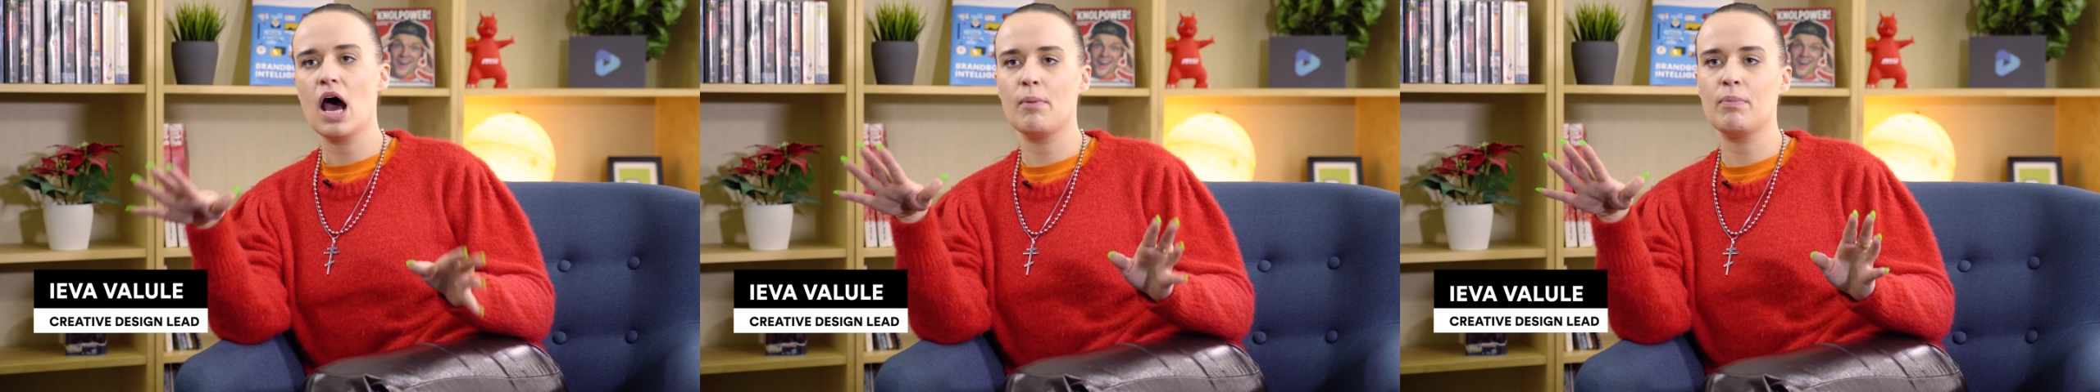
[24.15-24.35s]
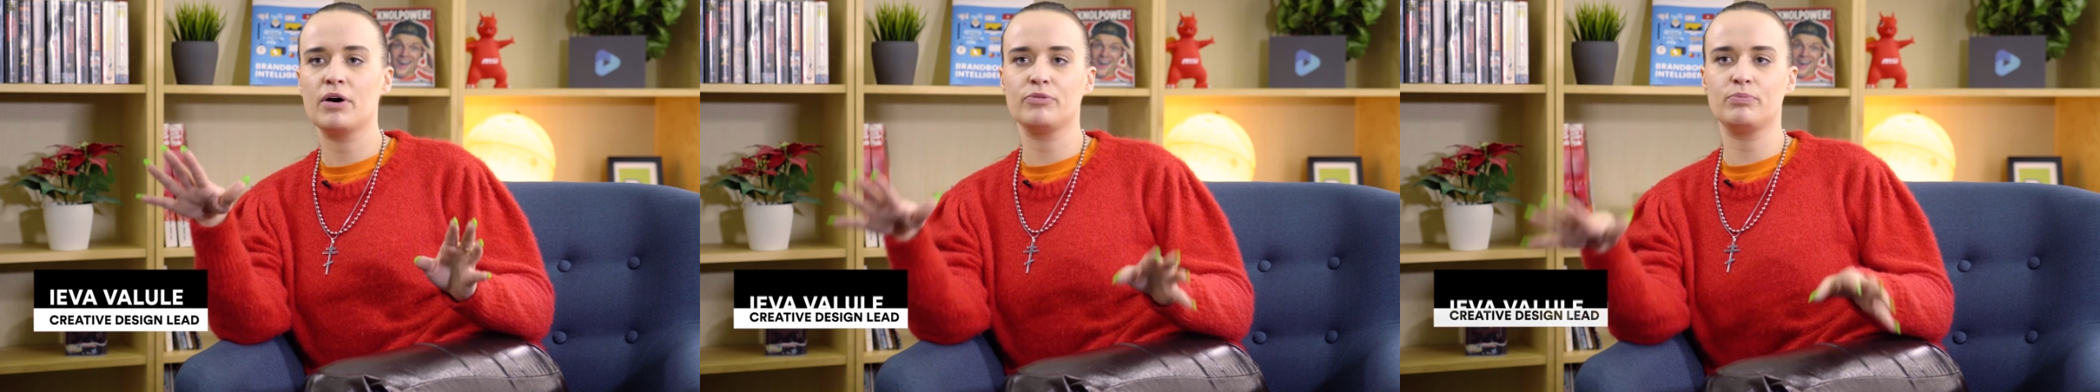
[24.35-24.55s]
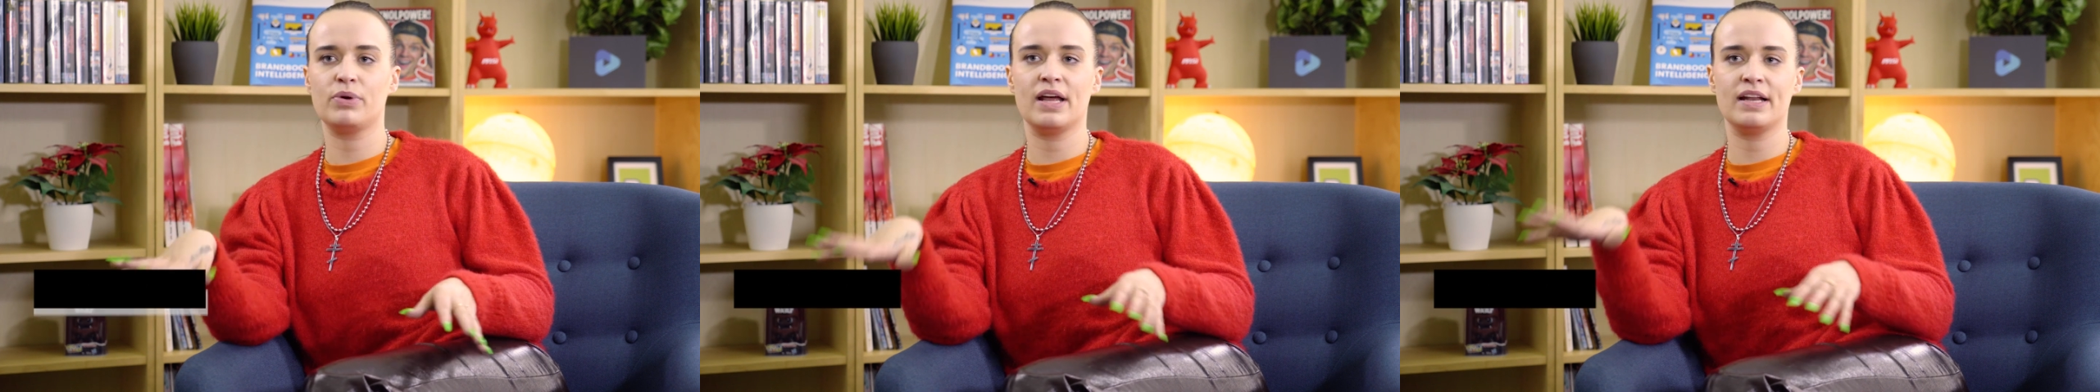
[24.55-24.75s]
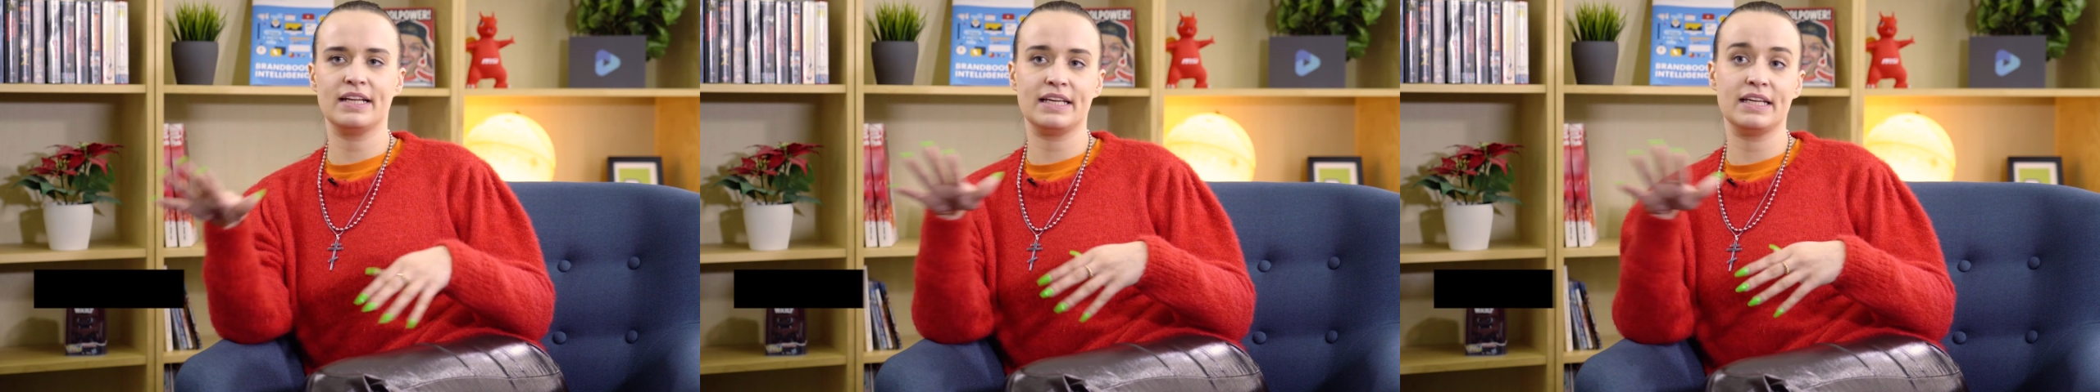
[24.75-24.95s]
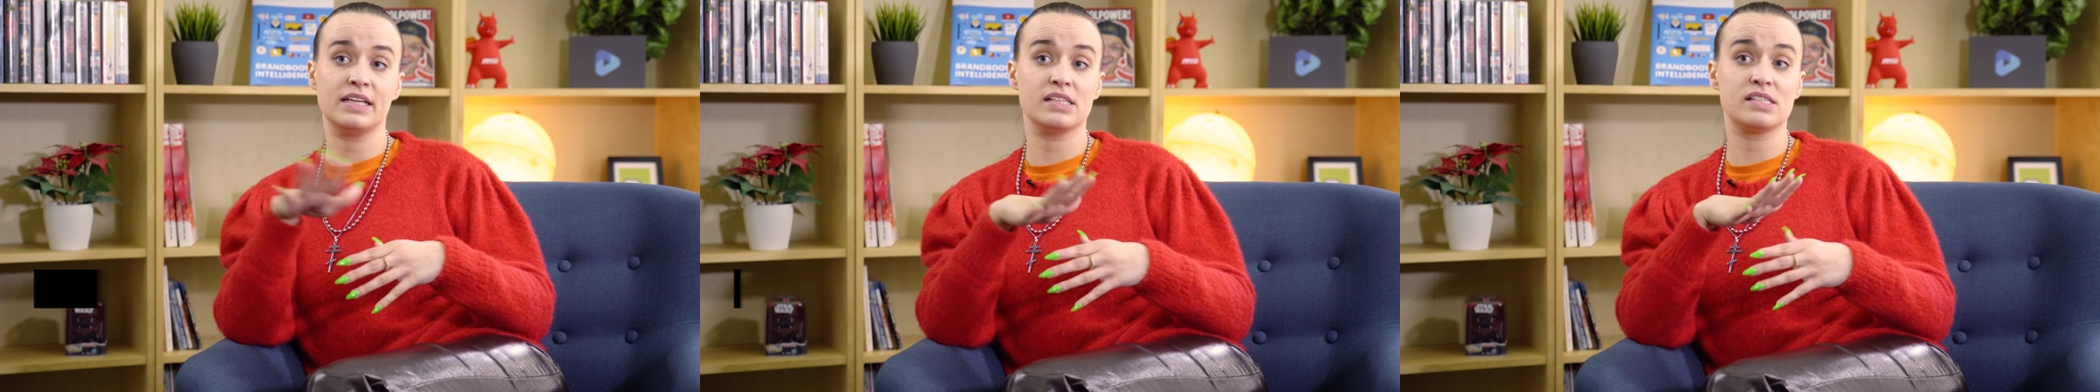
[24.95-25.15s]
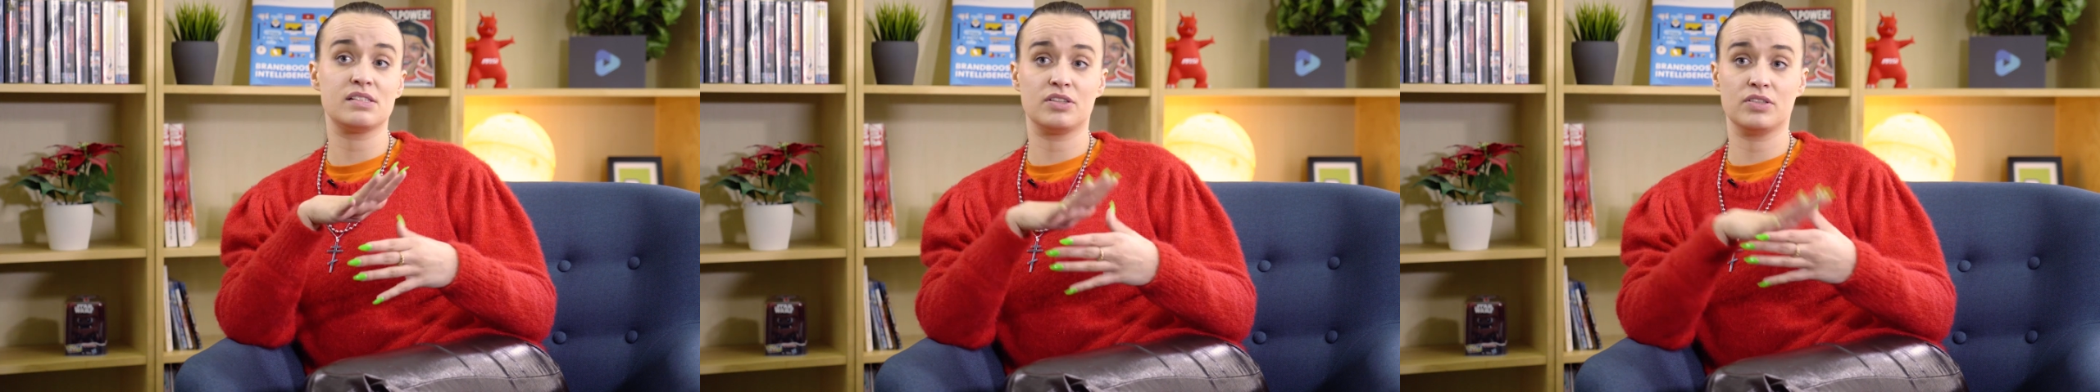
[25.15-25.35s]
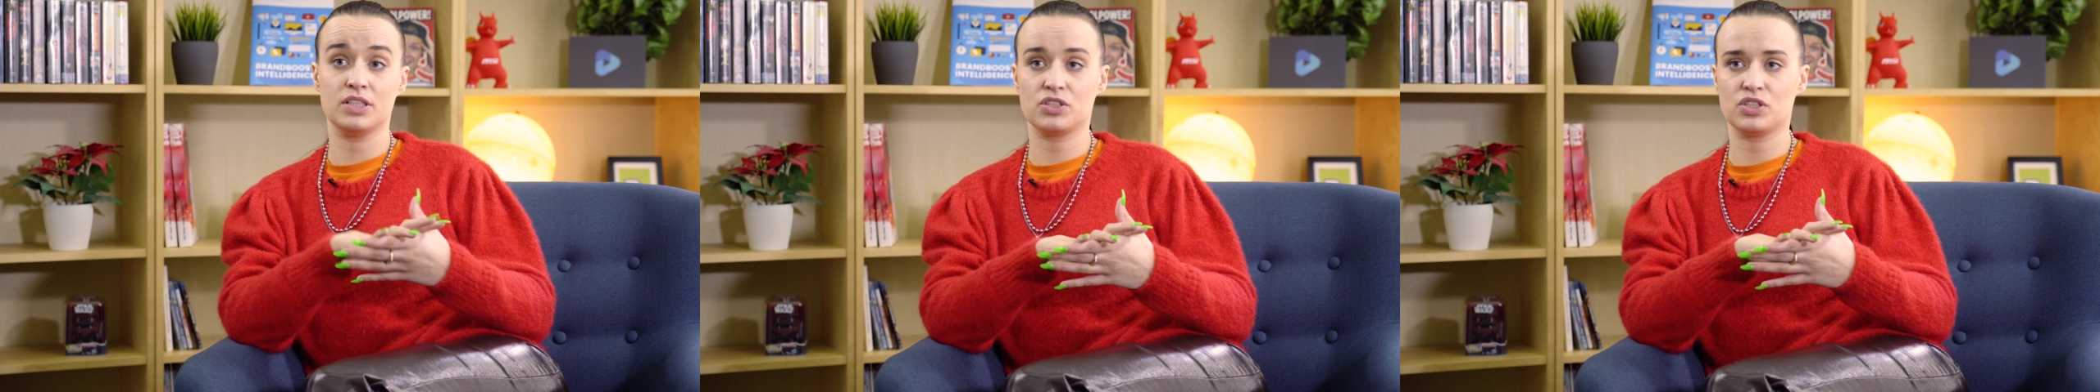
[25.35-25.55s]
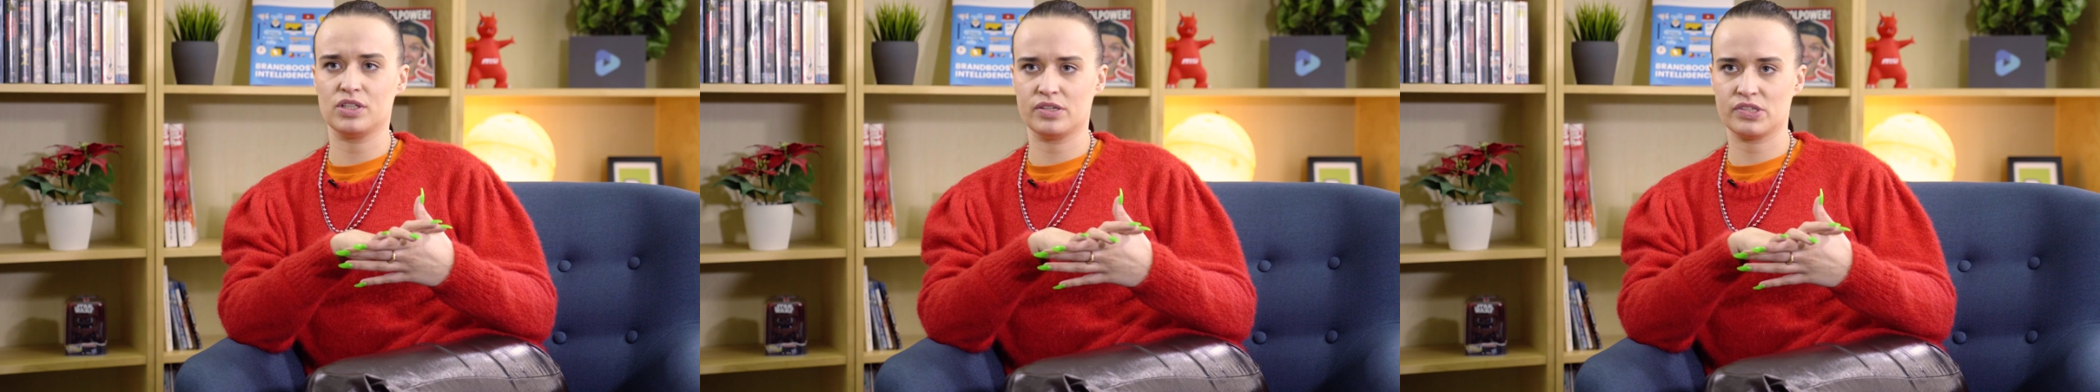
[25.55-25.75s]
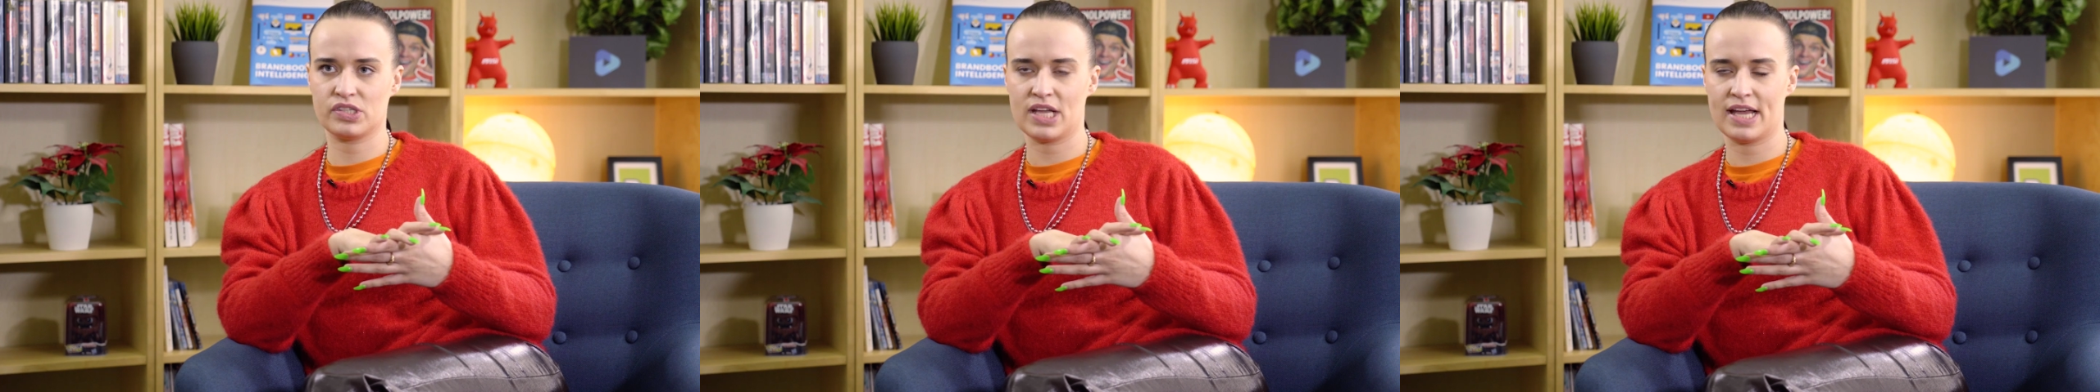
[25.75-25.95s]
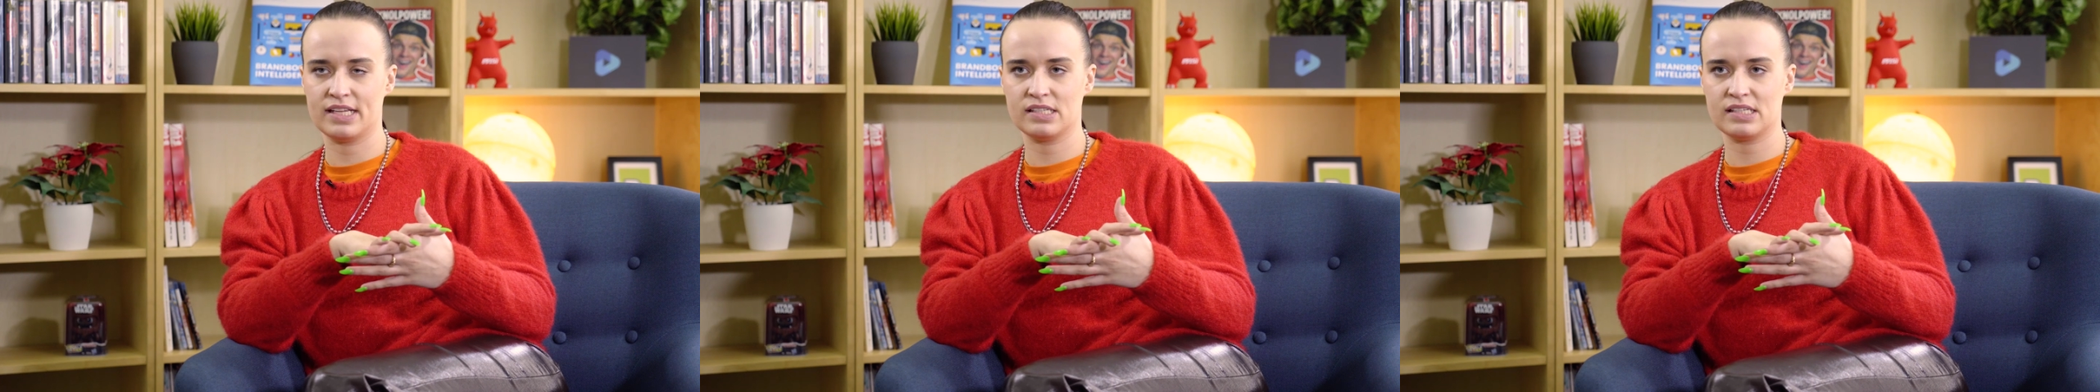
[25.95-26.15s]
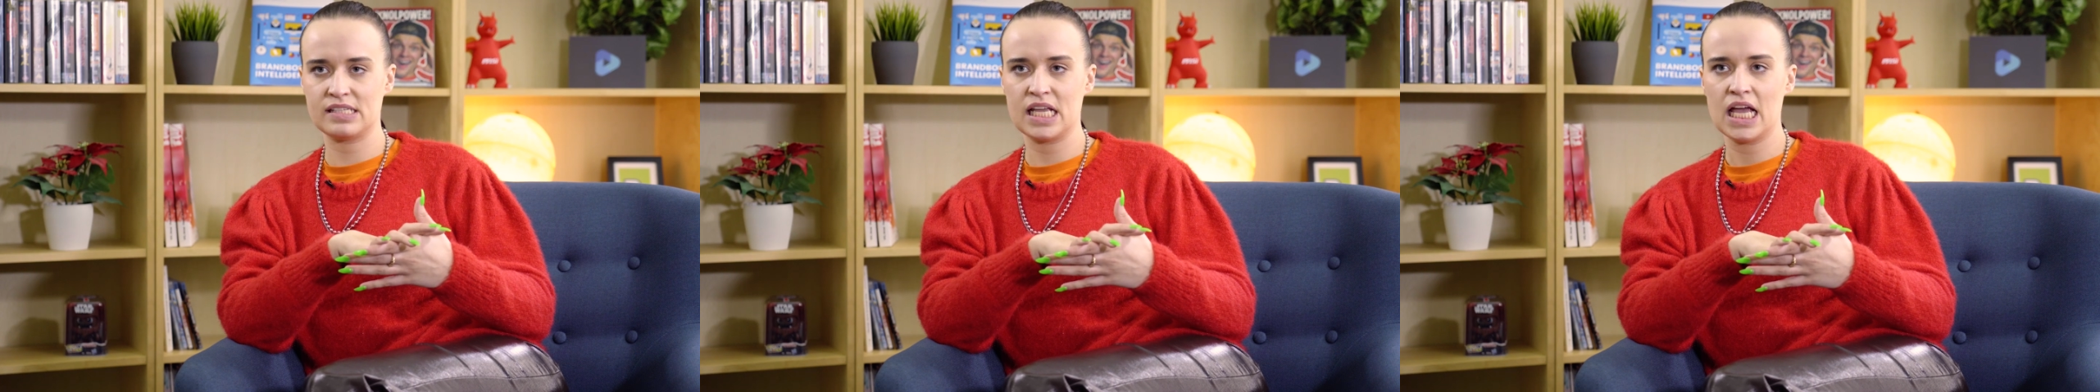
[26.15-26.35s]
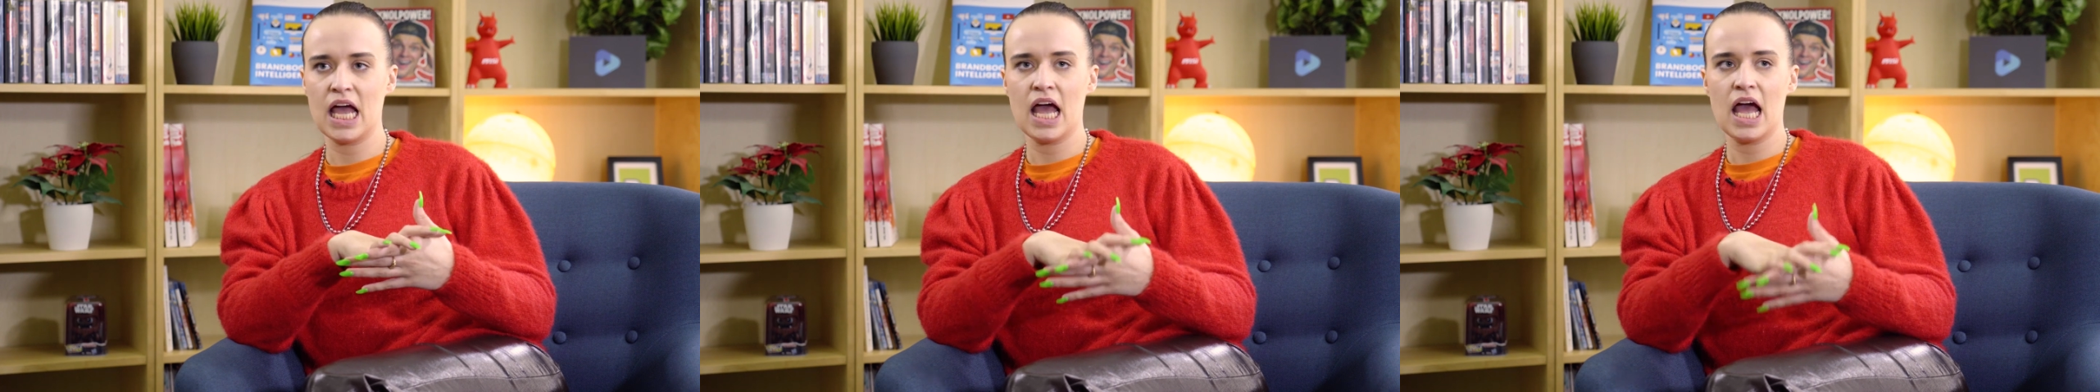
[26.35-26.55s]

about branding in its traditional sense.